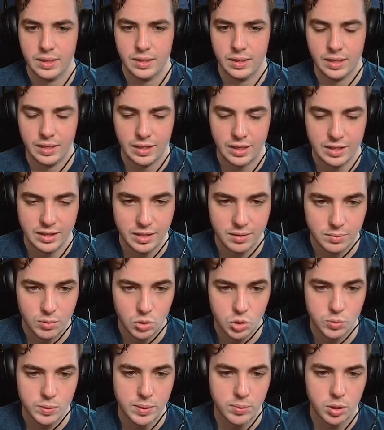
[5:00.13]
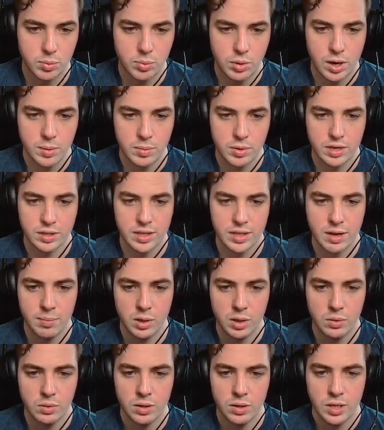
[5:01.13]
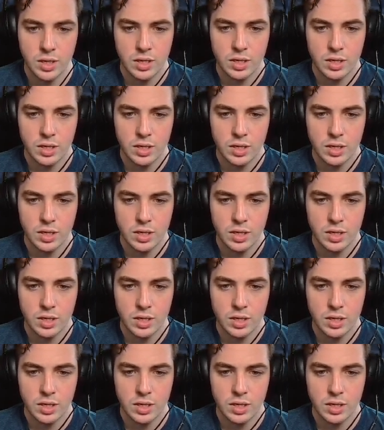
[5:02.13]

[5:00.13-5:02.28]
Like, and I think most people are probably in that boat.